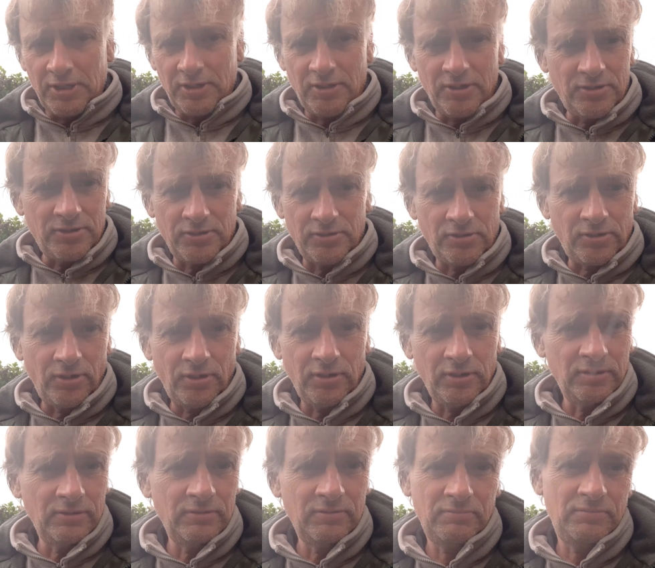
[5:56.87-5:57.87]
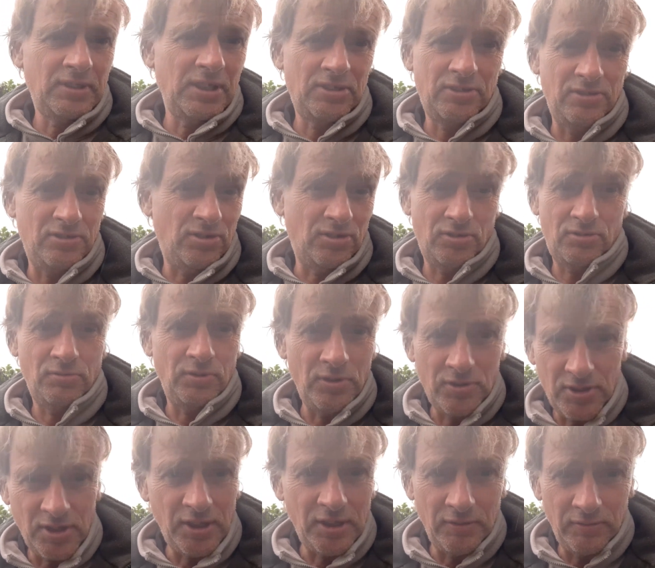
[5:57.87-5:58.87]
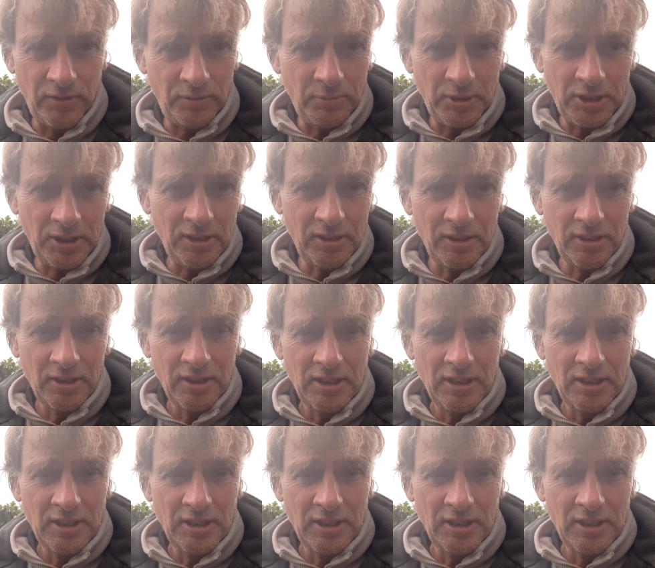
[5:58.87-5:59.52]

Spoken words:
this has gone. This is just routine for me.